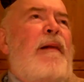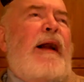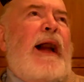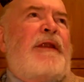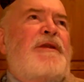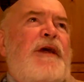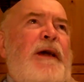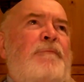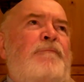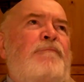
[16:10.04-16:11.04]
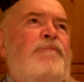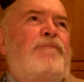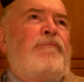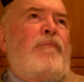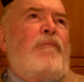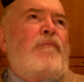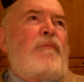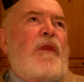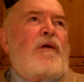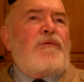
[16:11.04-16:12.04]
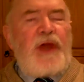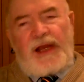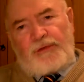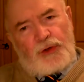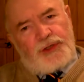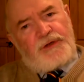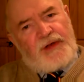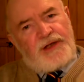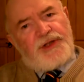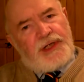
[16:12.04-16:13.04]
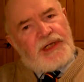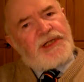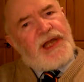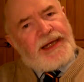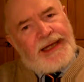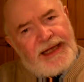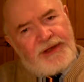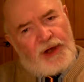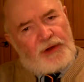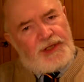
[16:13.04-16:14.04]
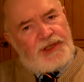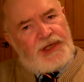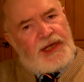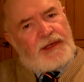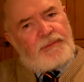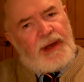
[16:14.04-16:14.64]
And then, of course, eventually Ted Heath got us in